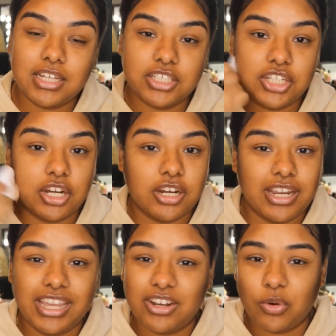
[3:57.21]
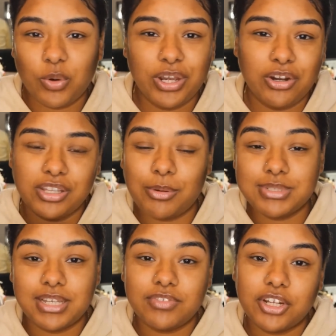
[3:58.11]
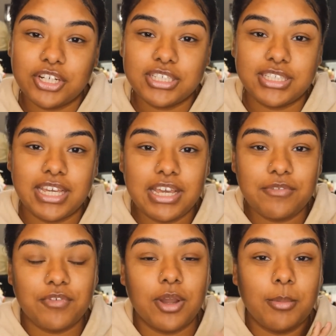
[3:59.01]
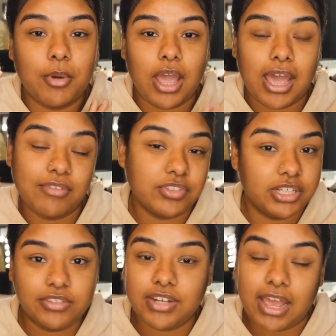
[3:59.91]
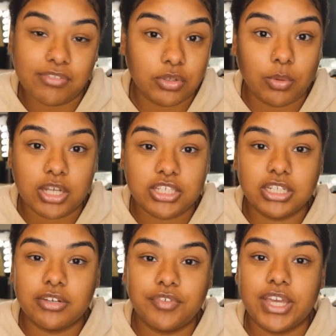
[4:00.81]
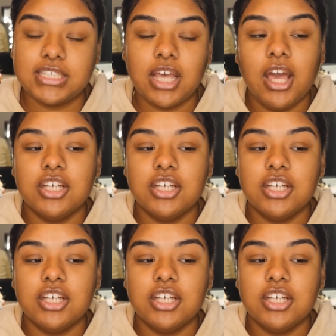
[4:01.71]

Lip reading: dirt and oil that was left on your skin from even after washing your face.